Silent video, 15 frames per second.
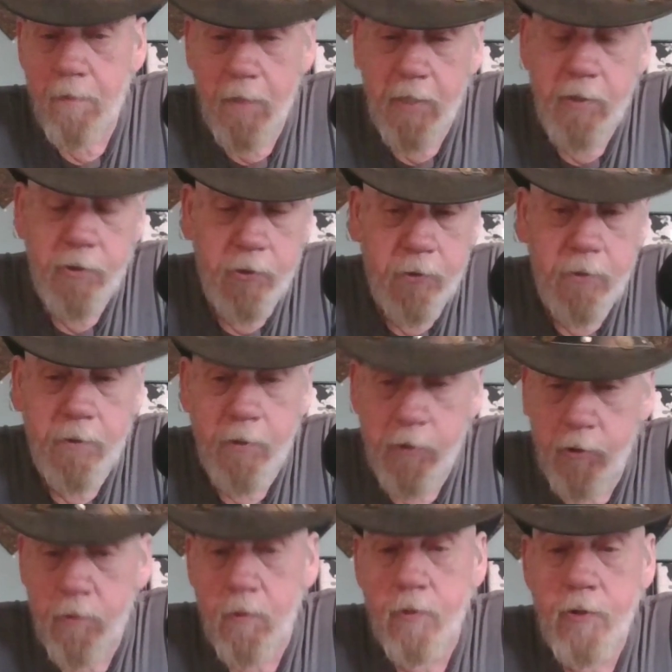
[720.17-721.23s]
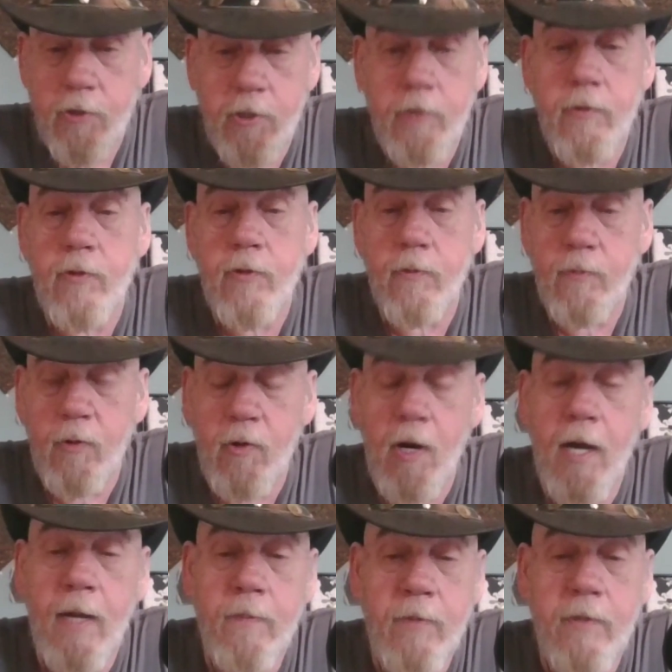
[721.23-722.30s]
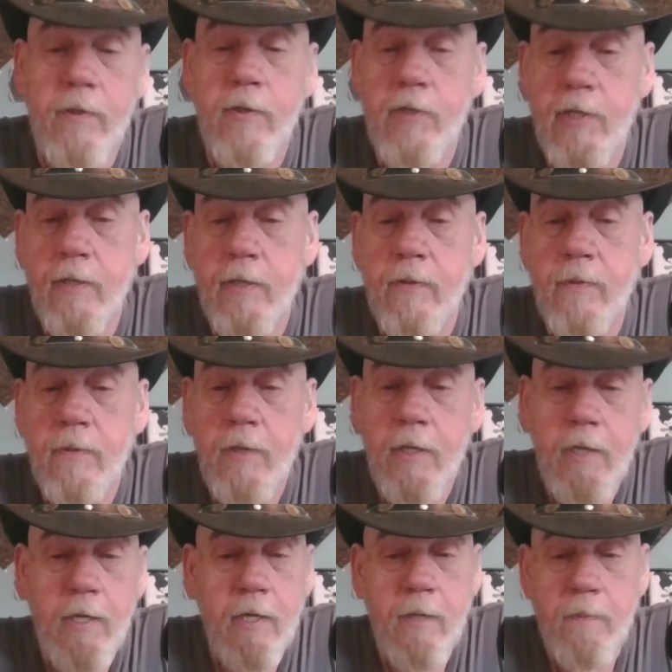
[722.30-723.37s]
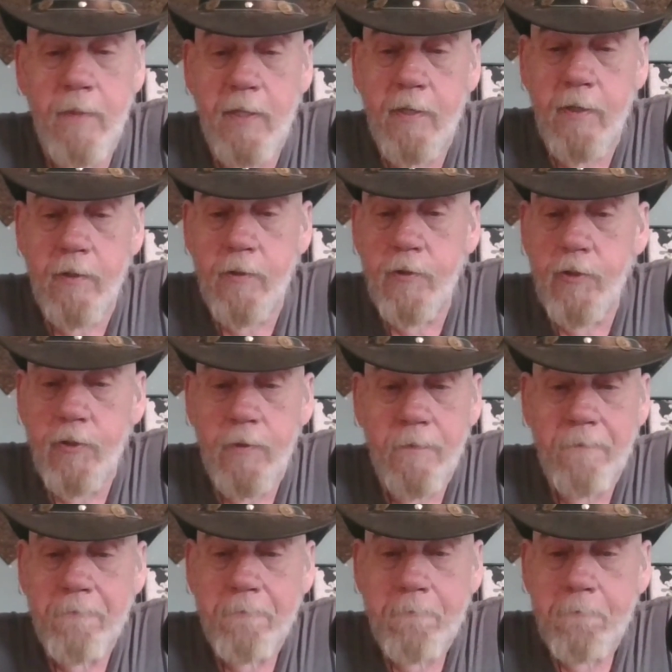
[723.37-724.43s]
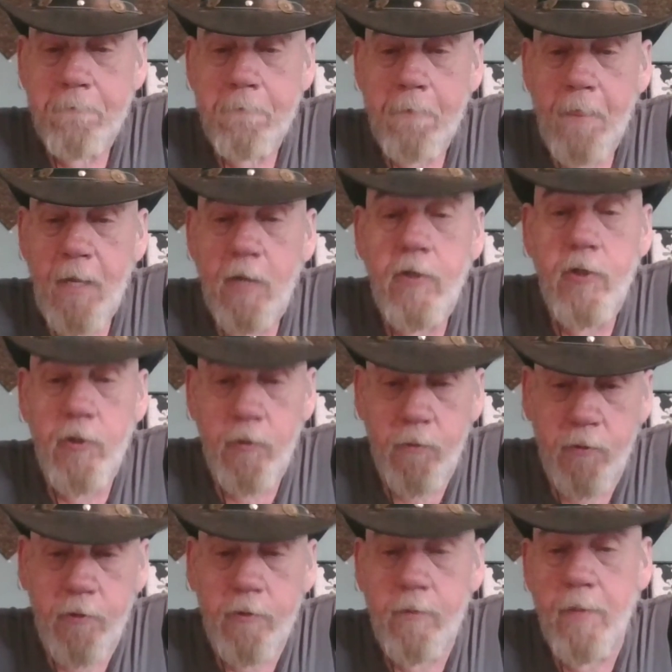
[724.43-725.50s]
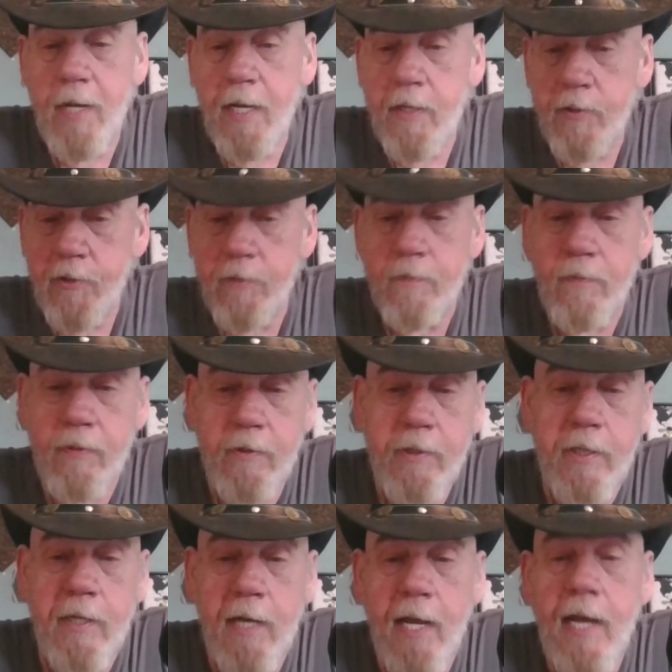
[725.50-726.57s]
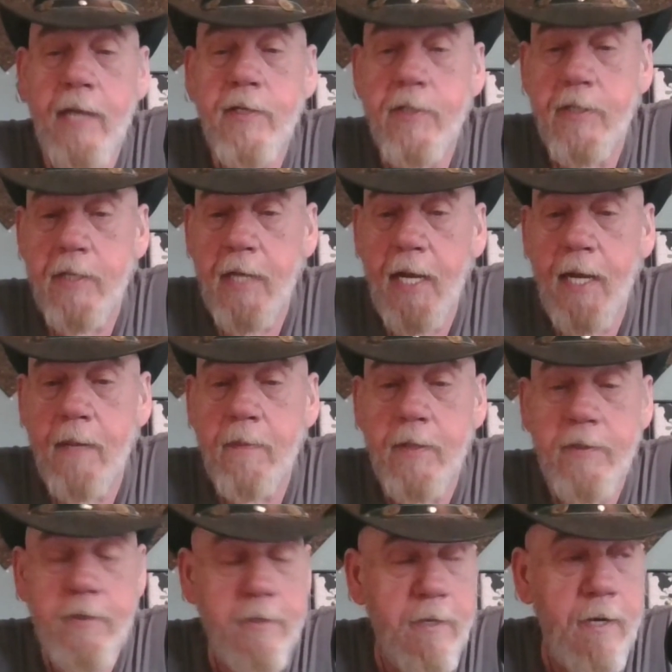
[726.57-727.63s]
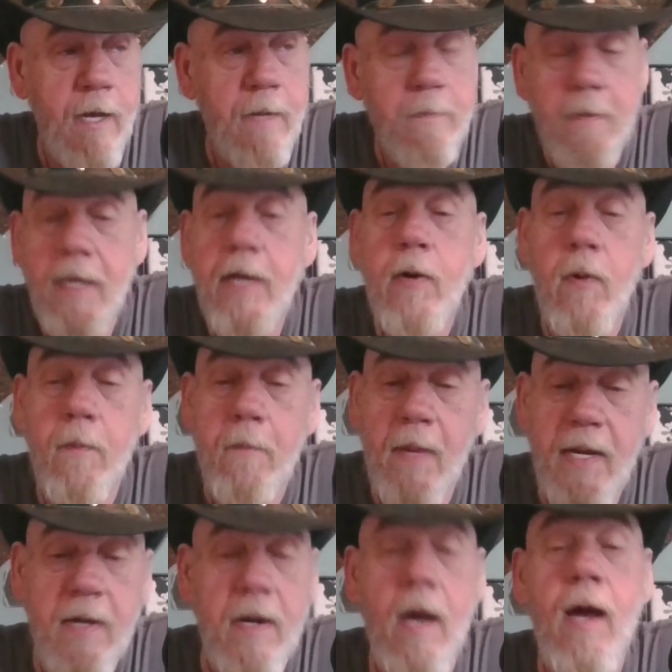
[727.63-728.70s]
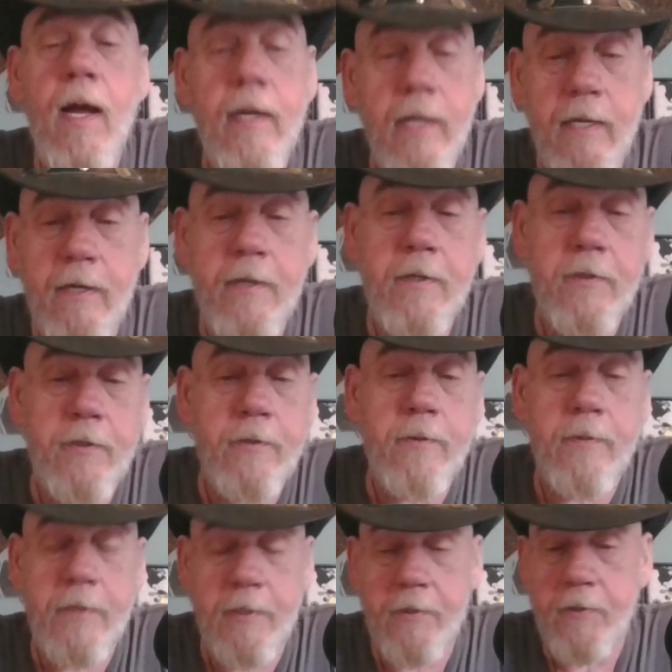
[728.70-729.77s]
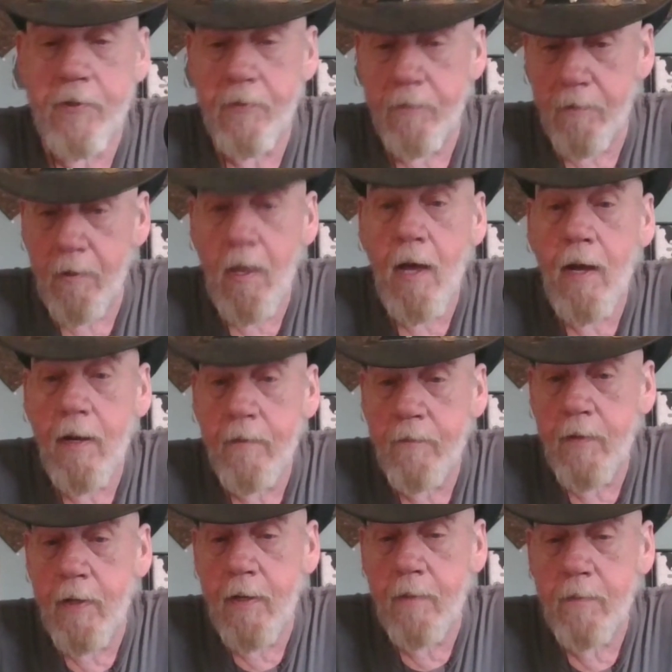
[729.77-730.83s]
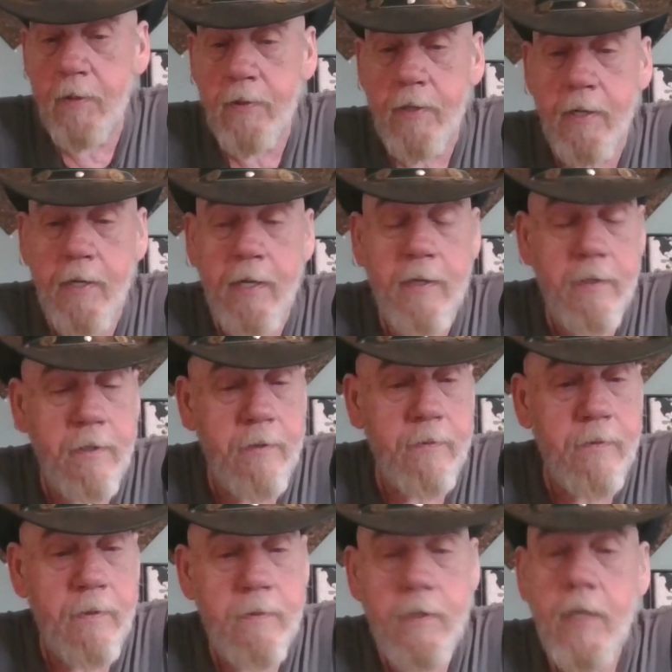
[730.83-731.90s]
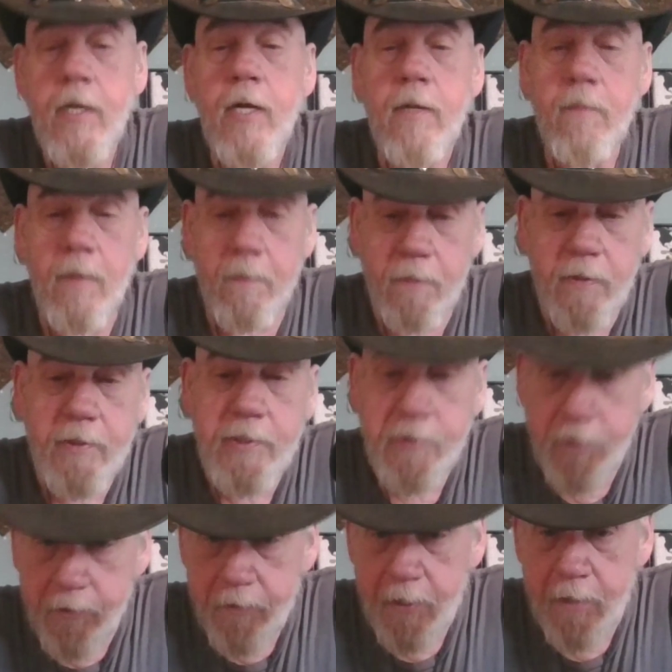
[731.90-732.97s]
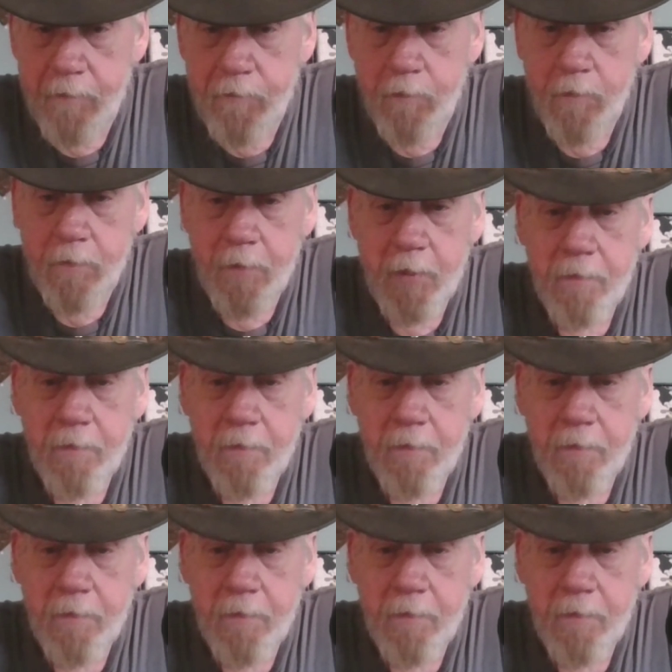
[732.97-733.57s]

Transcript: make sure that you are still subscribed to the channel because YouTube has some pretty nasty habits that I may or may not get into in this live that I'm looking at doing. But please do that for me.